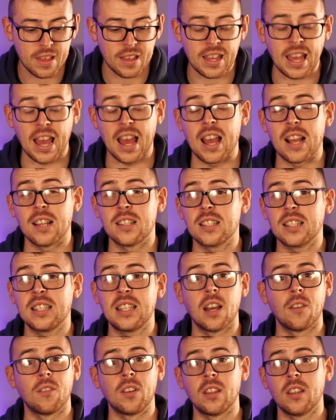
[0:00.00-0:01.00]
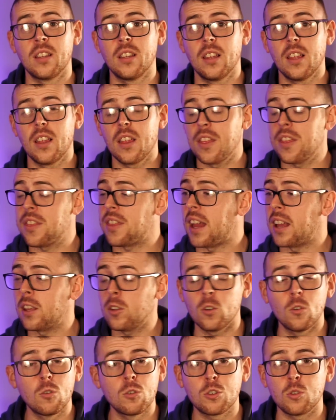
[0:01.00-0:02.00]
Guys, Given, thank
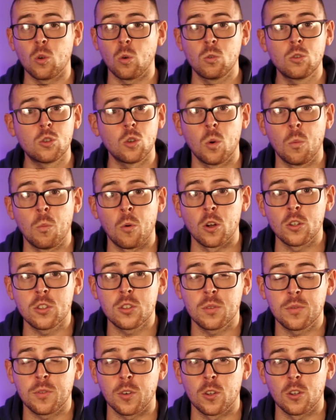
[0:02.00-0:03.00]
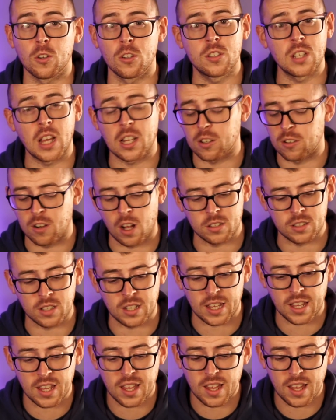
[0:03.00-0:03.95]
you so much for your generosity